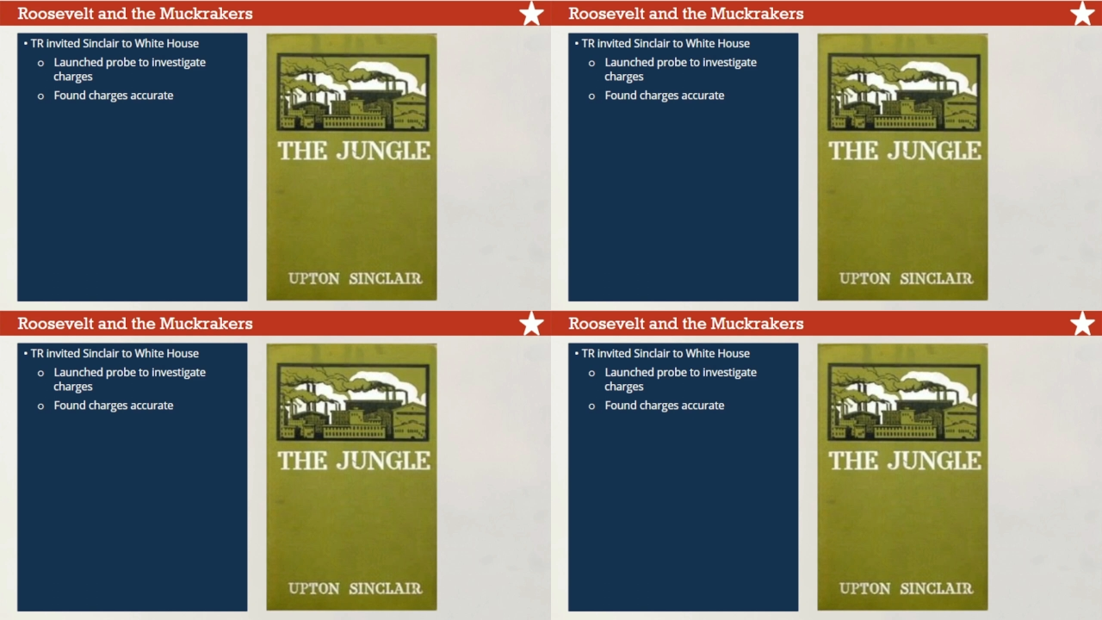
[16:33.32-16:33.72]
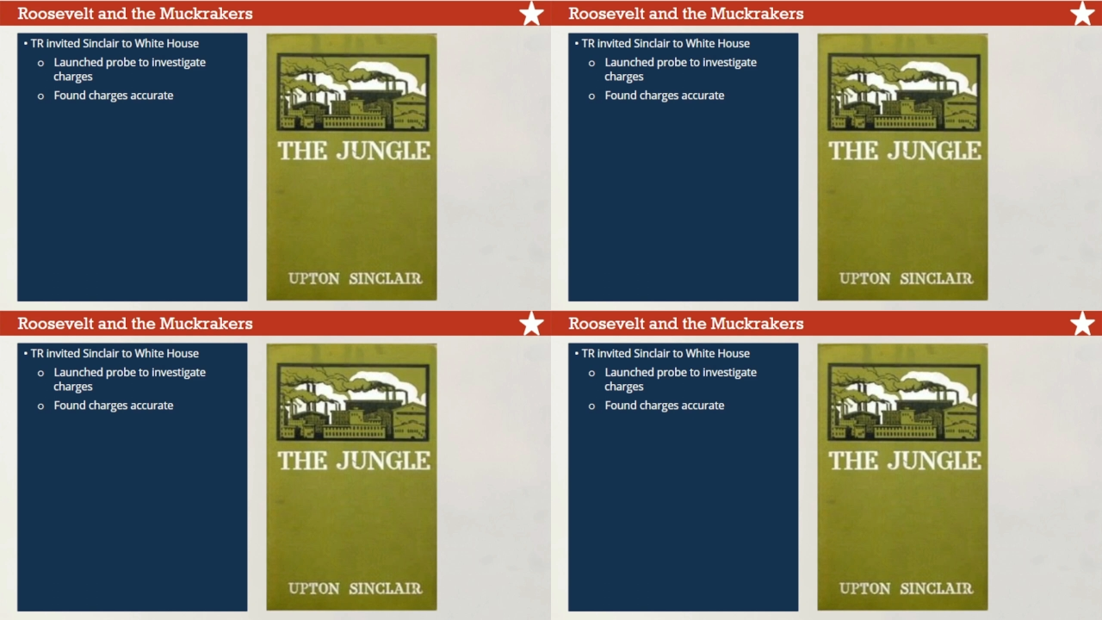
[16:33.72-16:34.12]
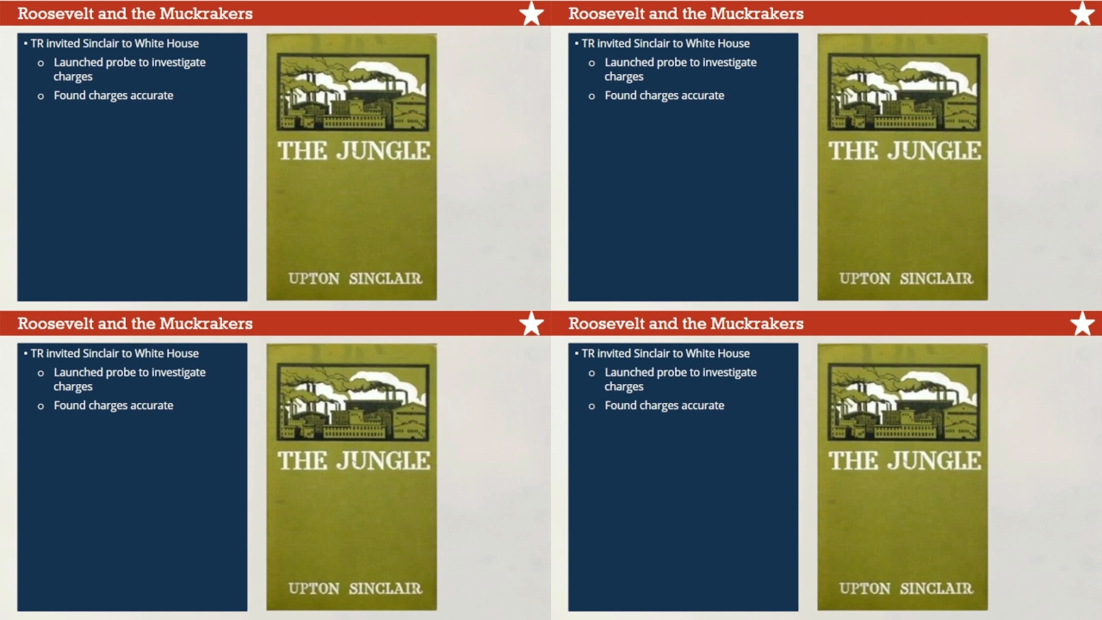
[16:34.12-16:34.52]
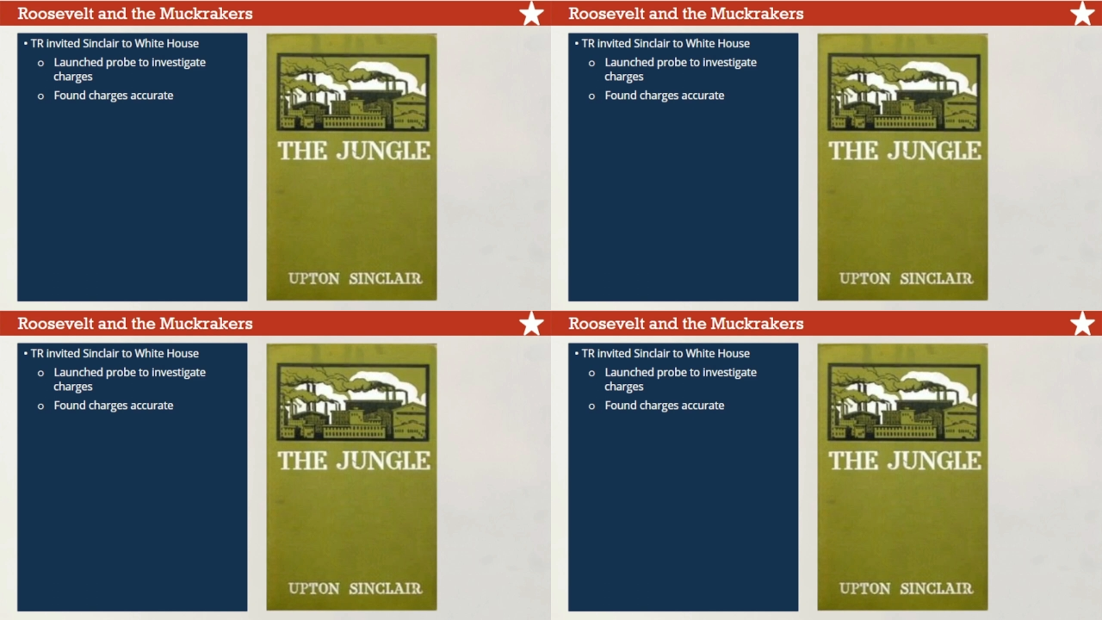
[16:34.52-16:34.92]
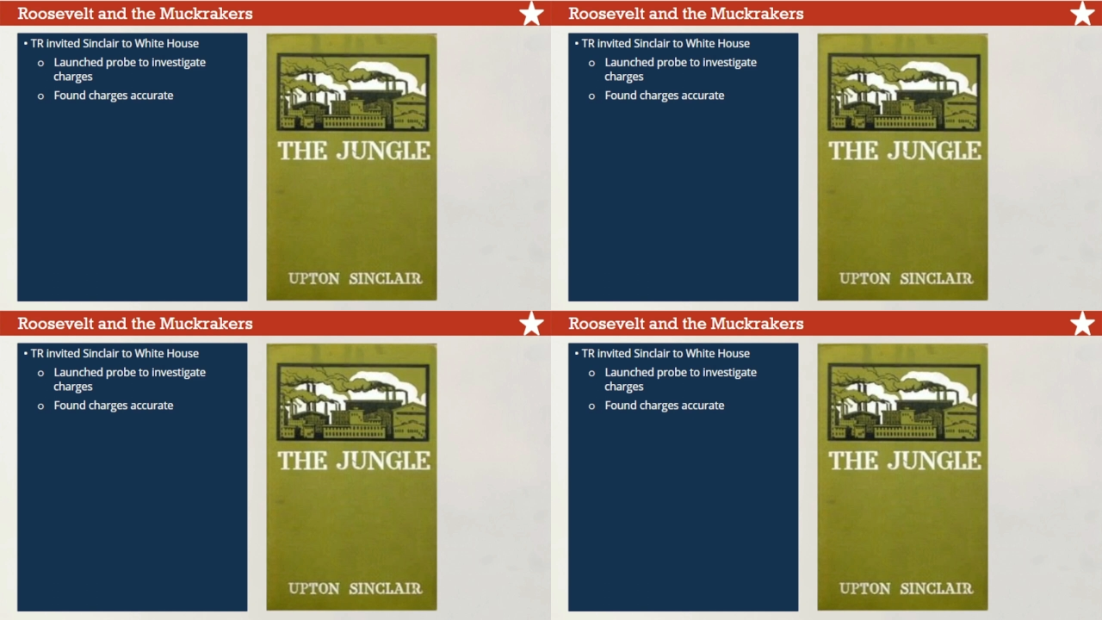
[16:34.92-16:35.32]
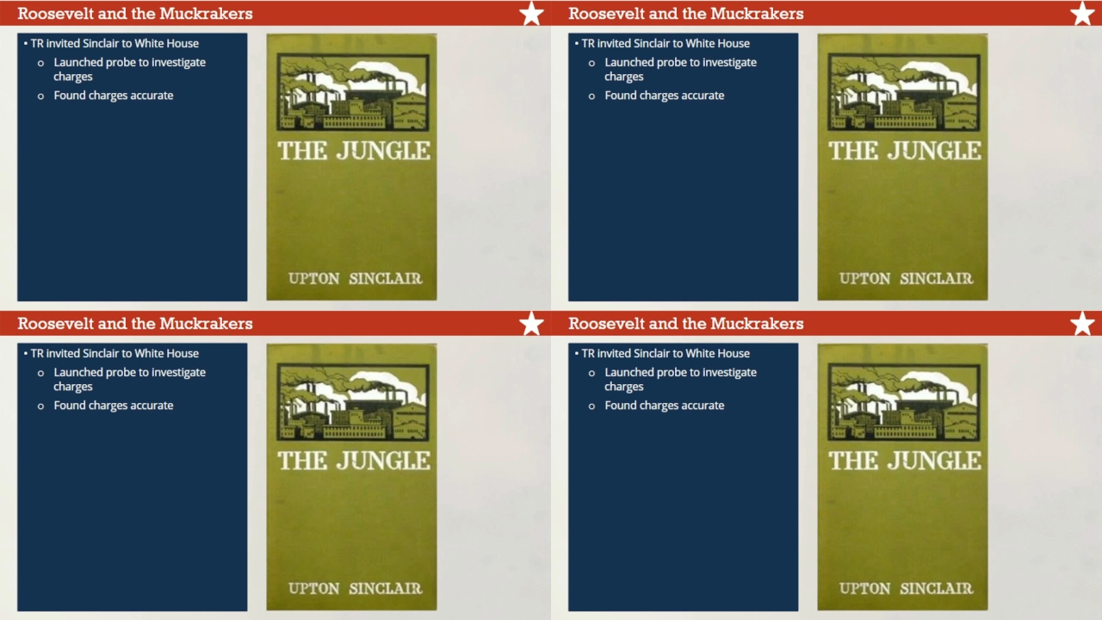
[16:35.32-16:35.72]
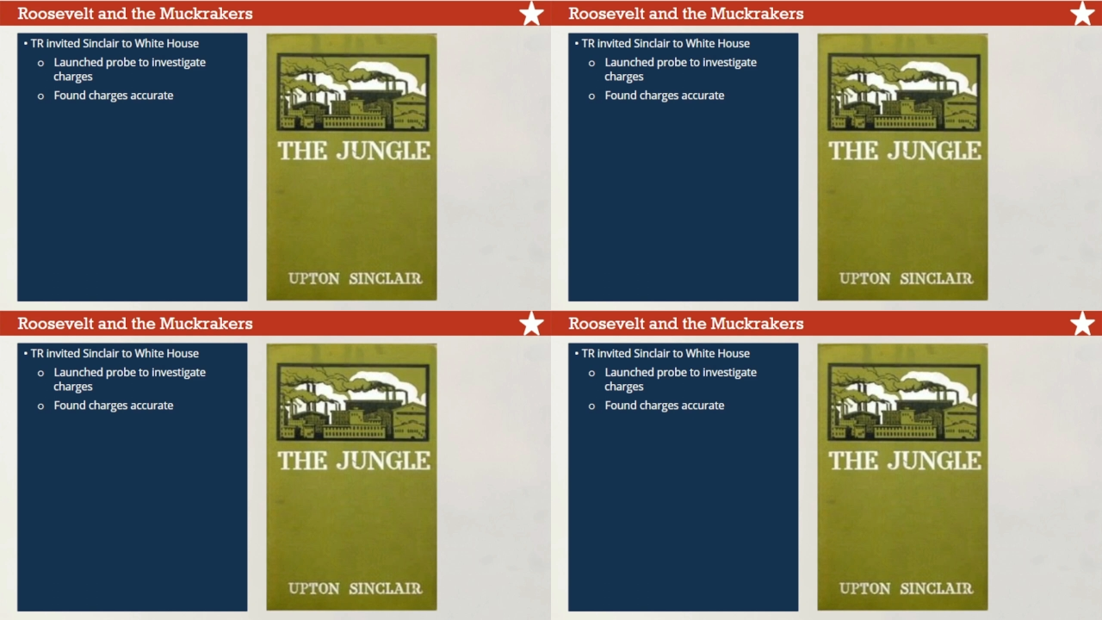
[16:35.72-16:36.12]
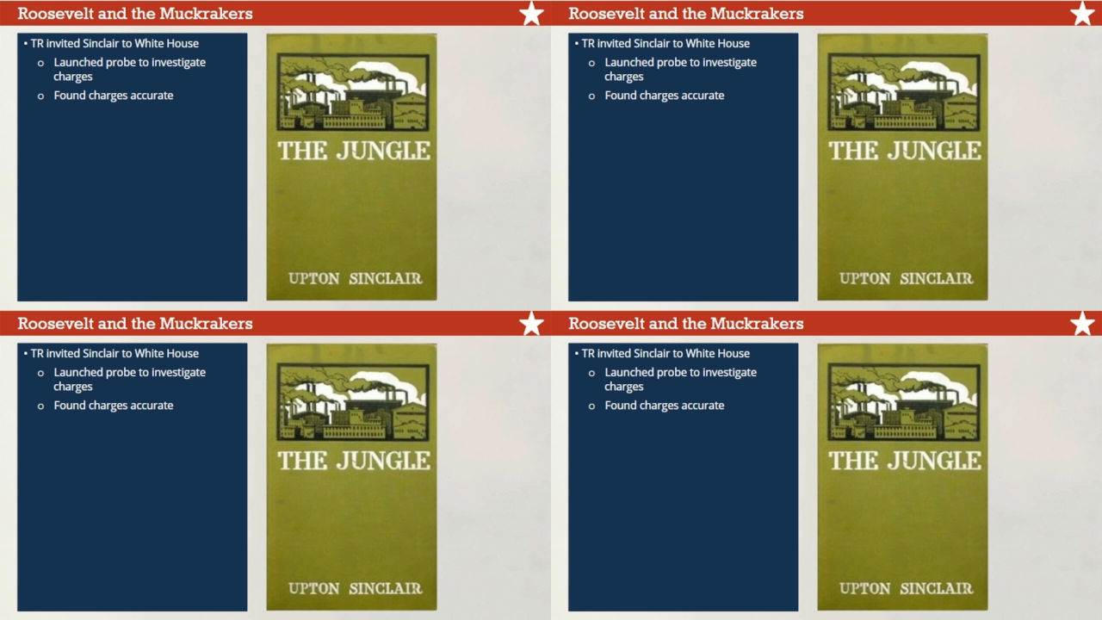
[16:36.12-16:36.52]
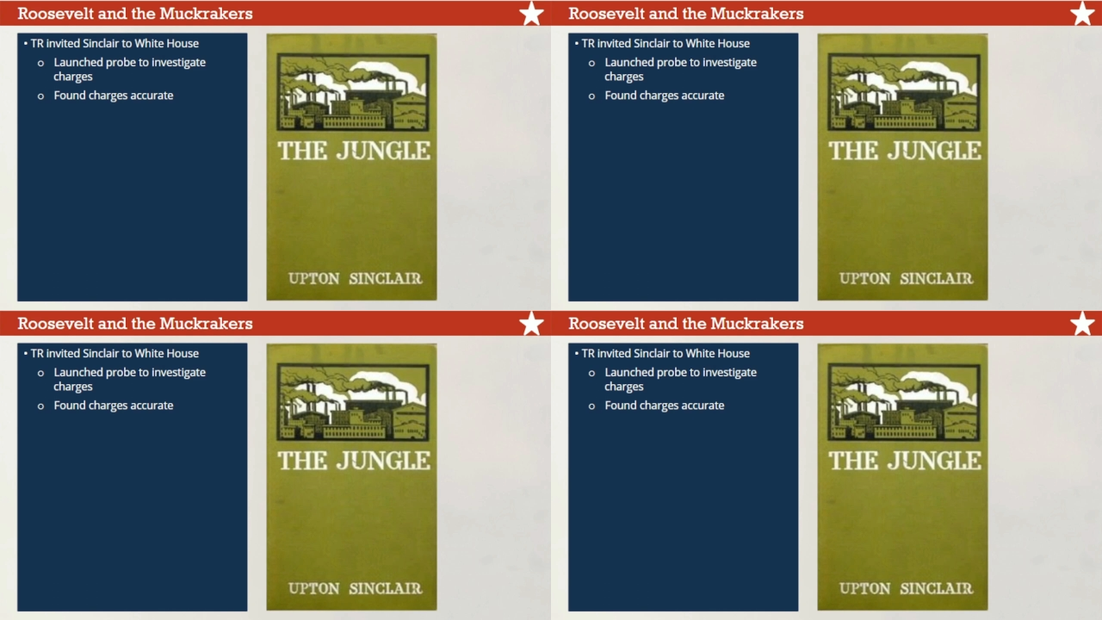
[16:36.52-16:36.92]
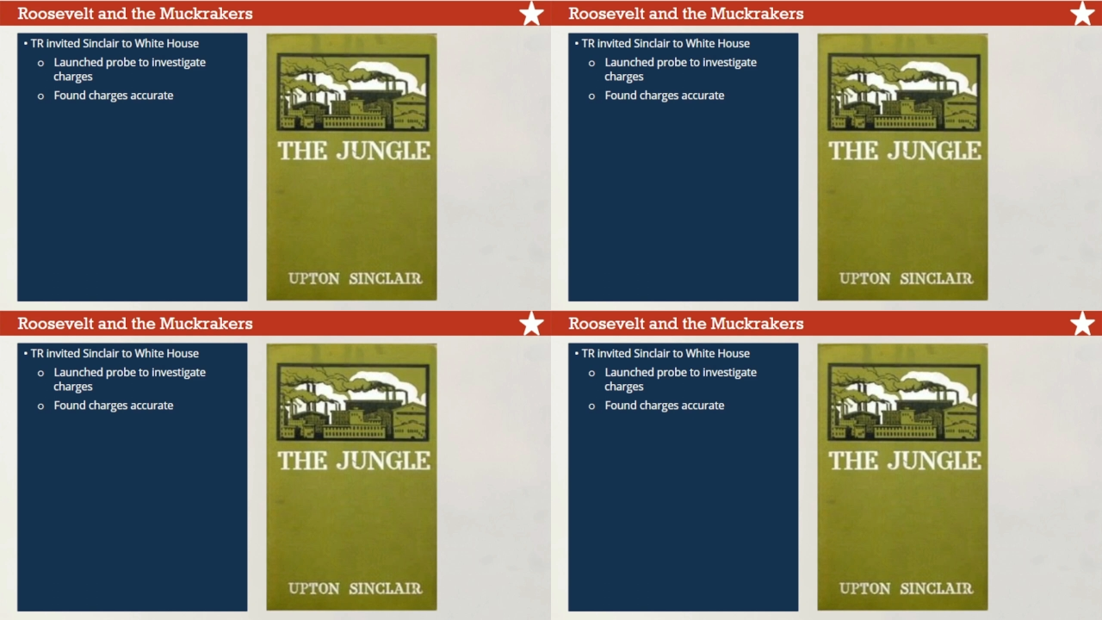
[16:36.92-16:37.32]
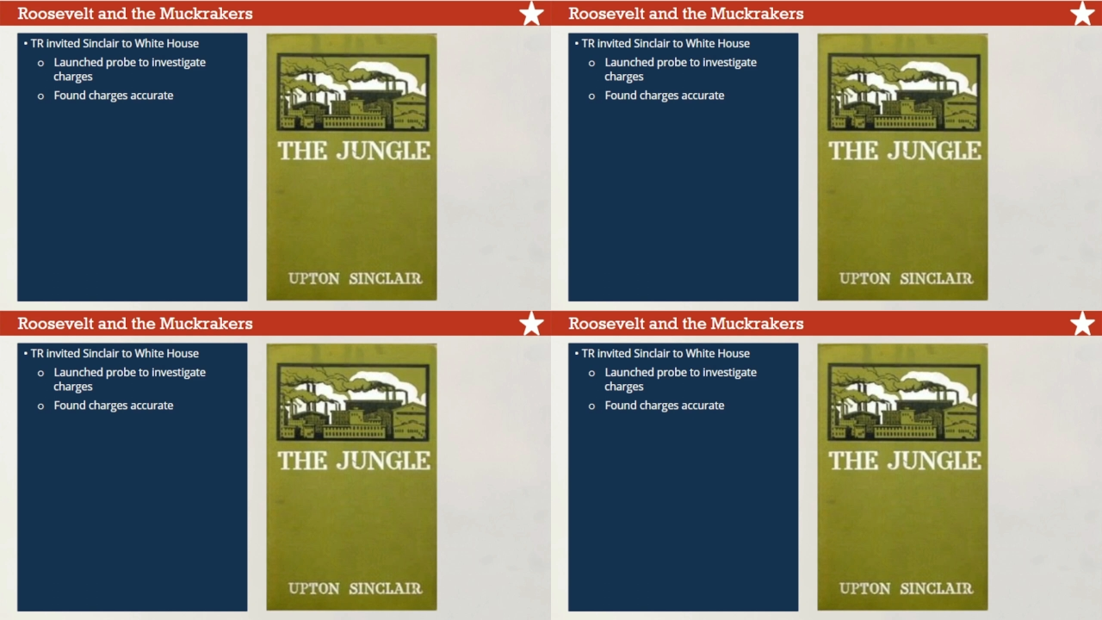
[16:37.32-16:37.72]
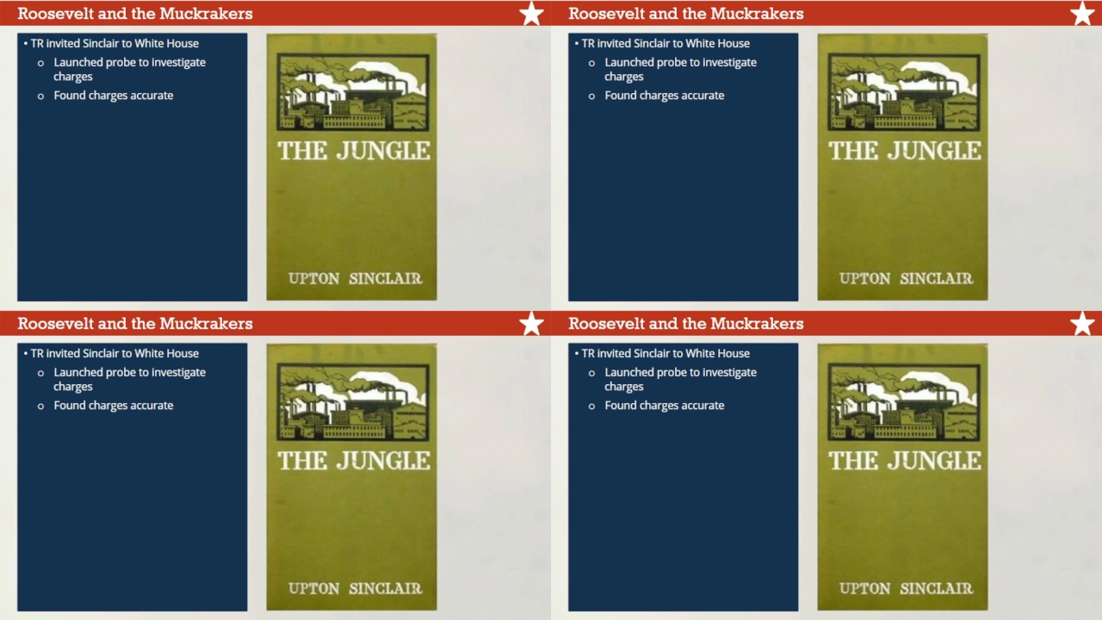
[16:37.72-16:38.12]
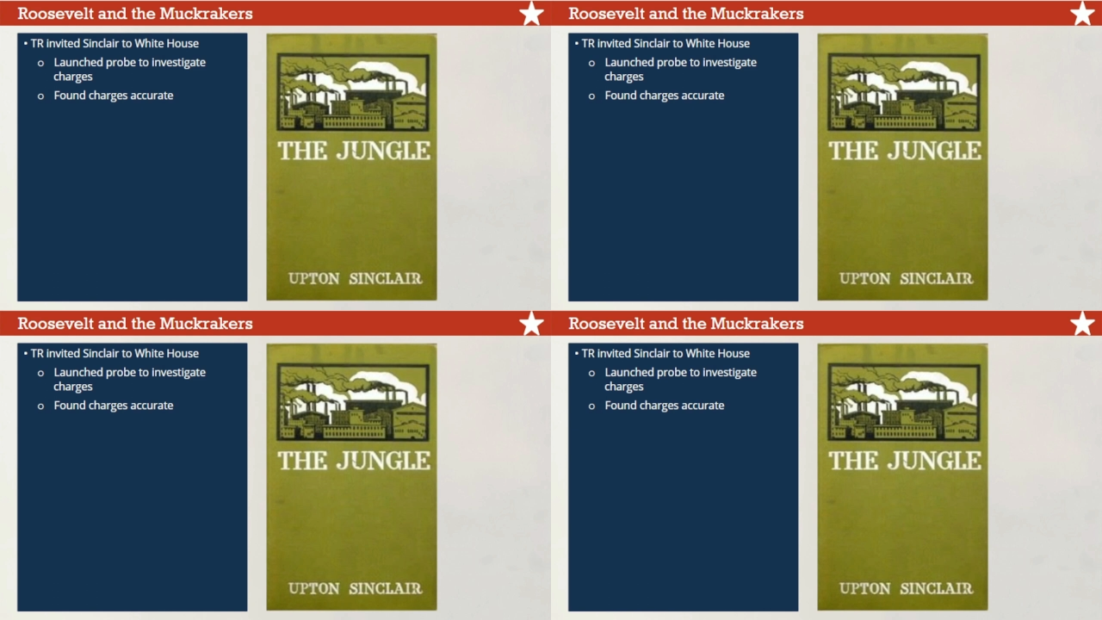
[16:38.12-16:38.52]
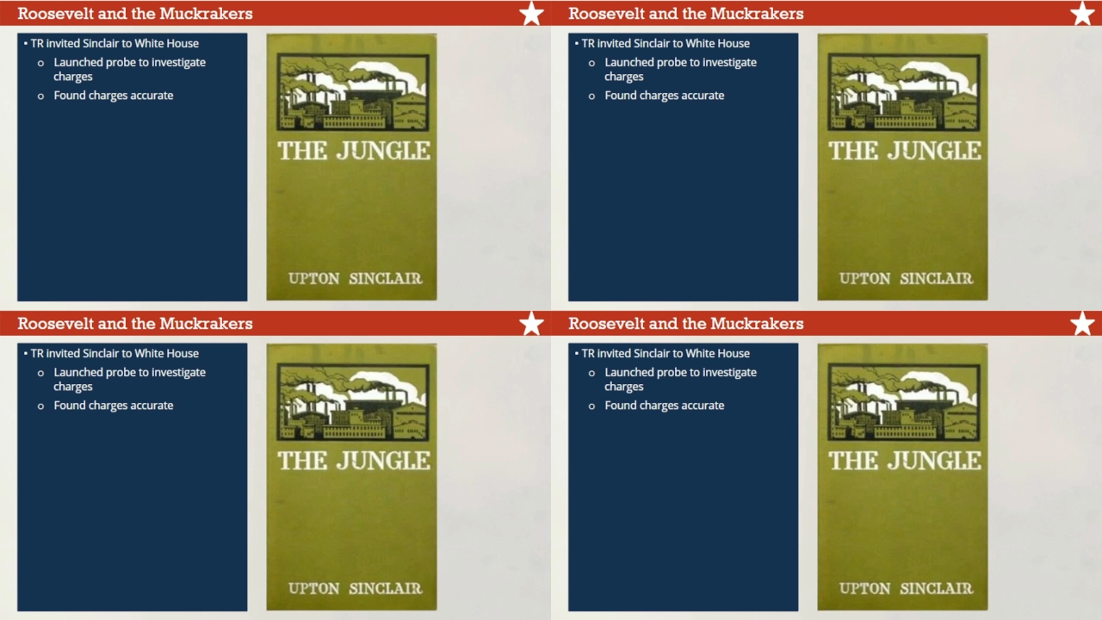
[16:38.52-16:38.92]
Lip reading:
(no speaker visible)